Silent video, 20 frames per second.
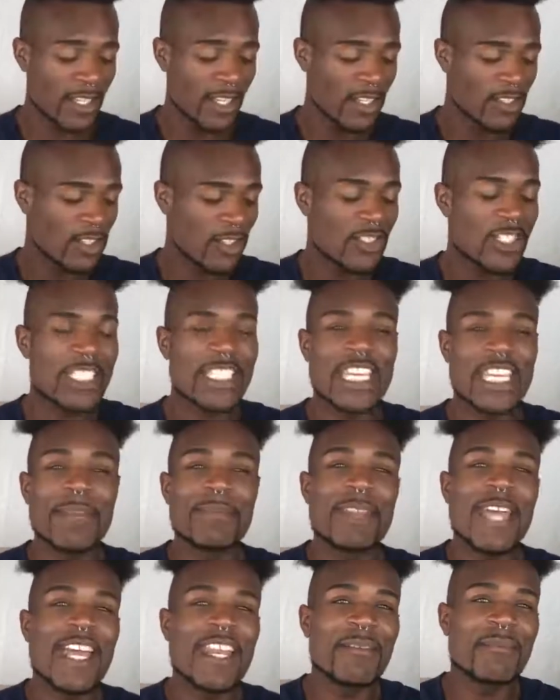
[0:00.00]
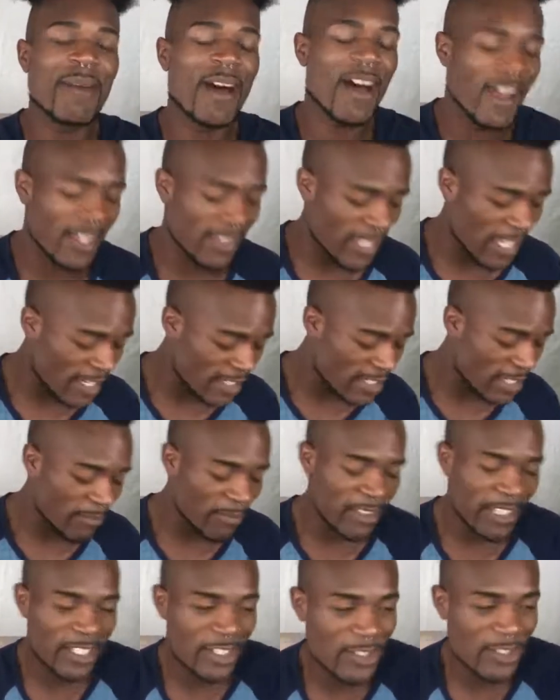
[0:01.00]
So just keep that in mind. That is something
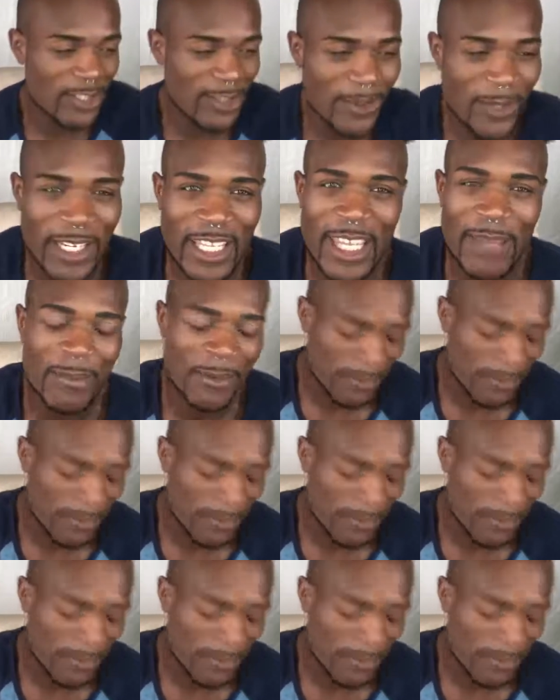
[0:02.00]
that you just want to keep in